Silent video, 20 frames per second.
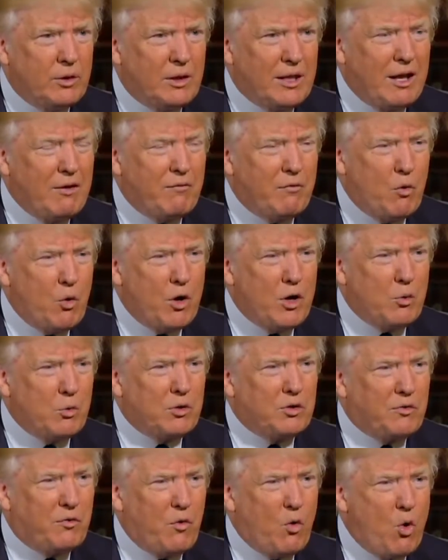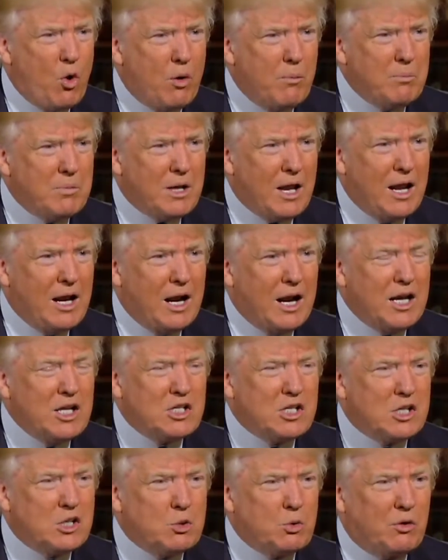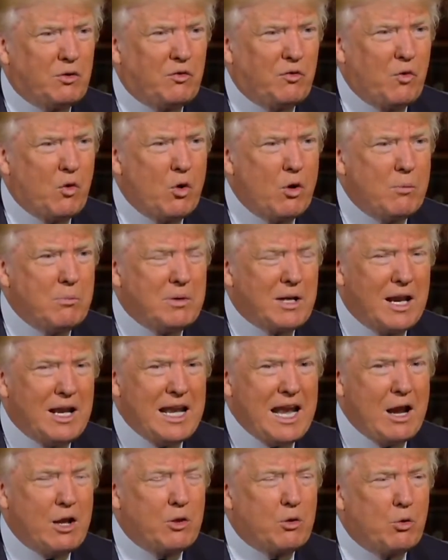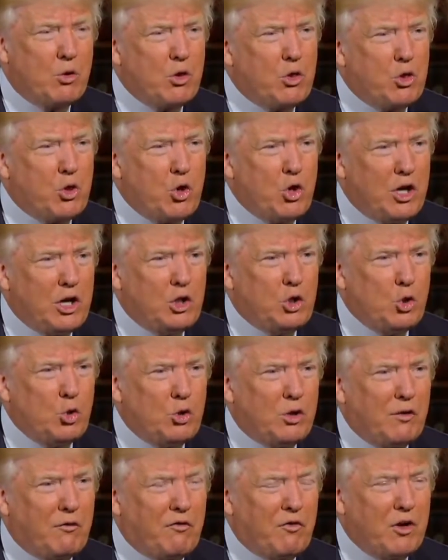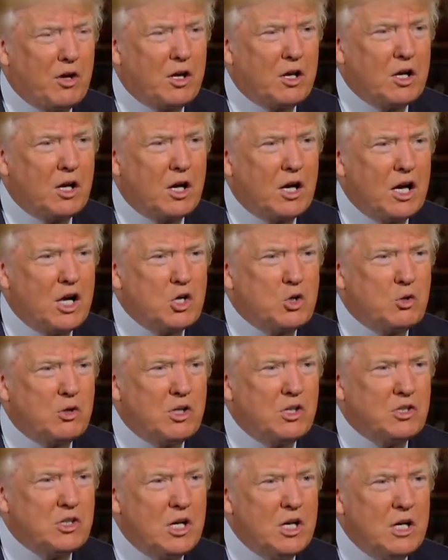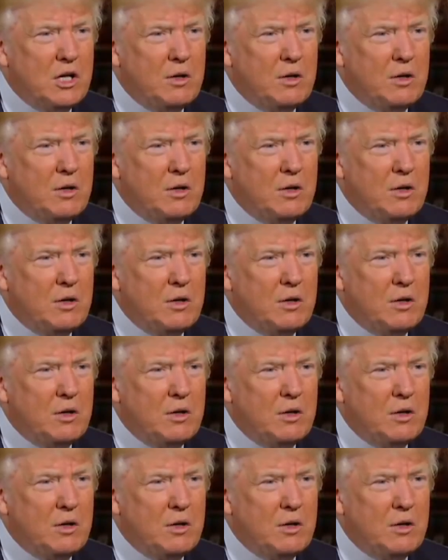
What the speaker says: That void was formed, and ISIS was formed, and now they're in 32 different countries.